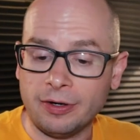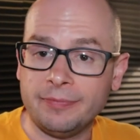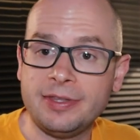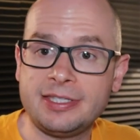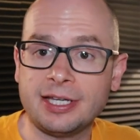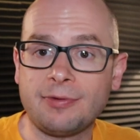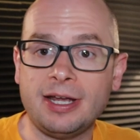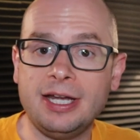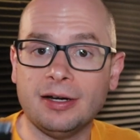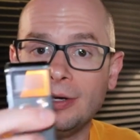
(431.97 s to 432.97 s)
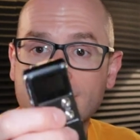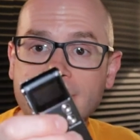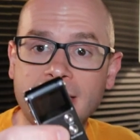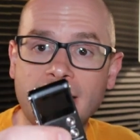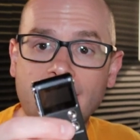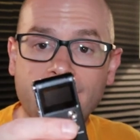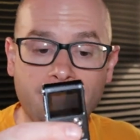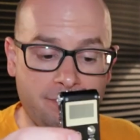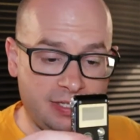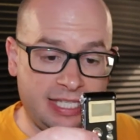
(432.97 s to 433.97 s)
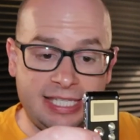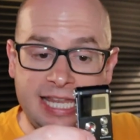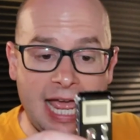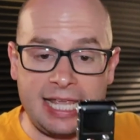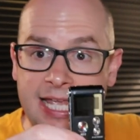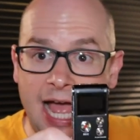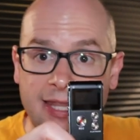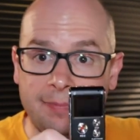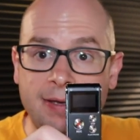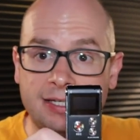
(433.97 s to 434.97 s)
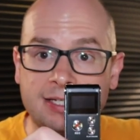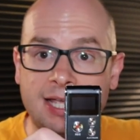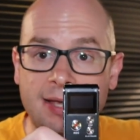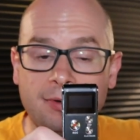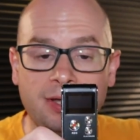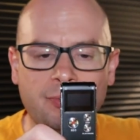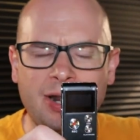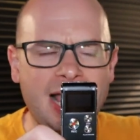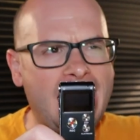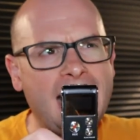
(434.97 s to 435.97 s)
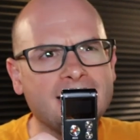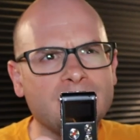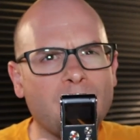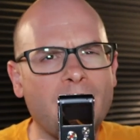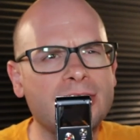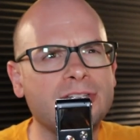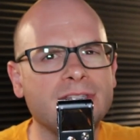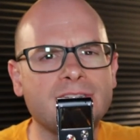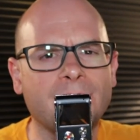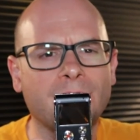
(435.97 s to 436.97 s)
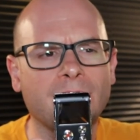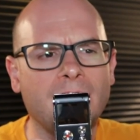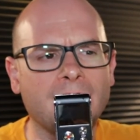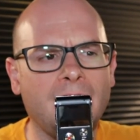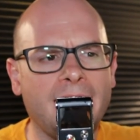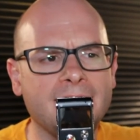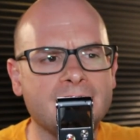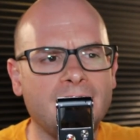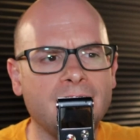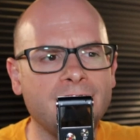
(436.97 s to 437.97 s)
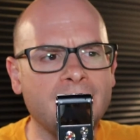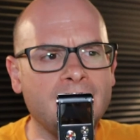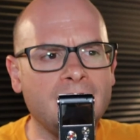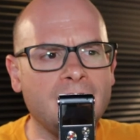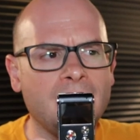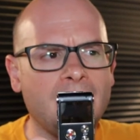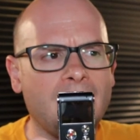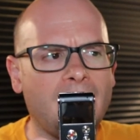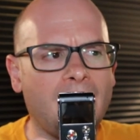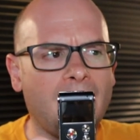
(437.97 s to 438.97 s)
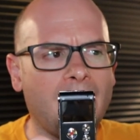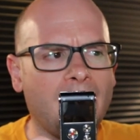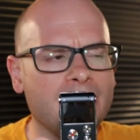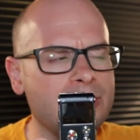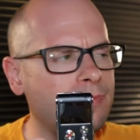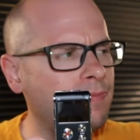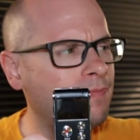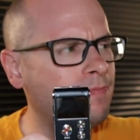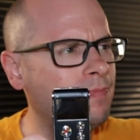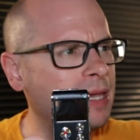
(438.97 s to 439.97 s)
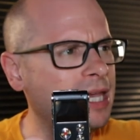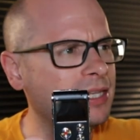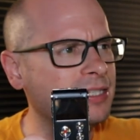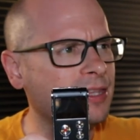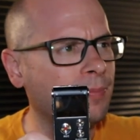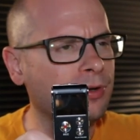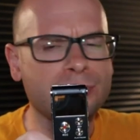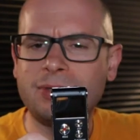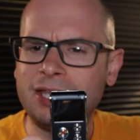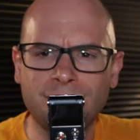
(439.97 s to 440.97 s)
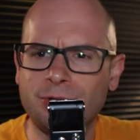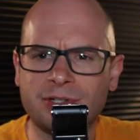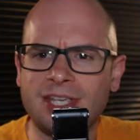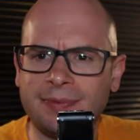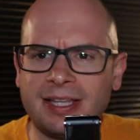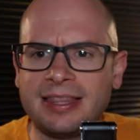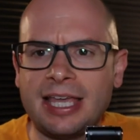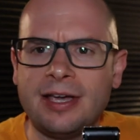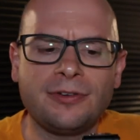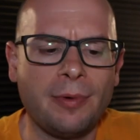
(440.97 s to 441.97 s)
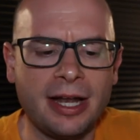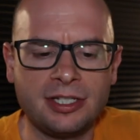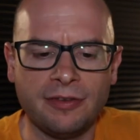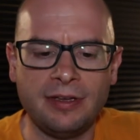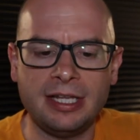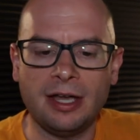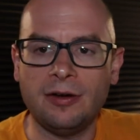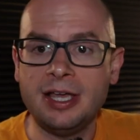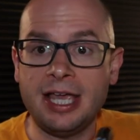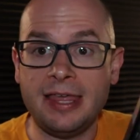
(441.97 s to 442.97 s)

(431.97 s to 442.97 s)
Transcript: This thing right here. It was sitting up steady on the picnic table, and when I asked a question somewhere along the lines of, are you pissed at the person who killed you or something like that? You have to watch the video.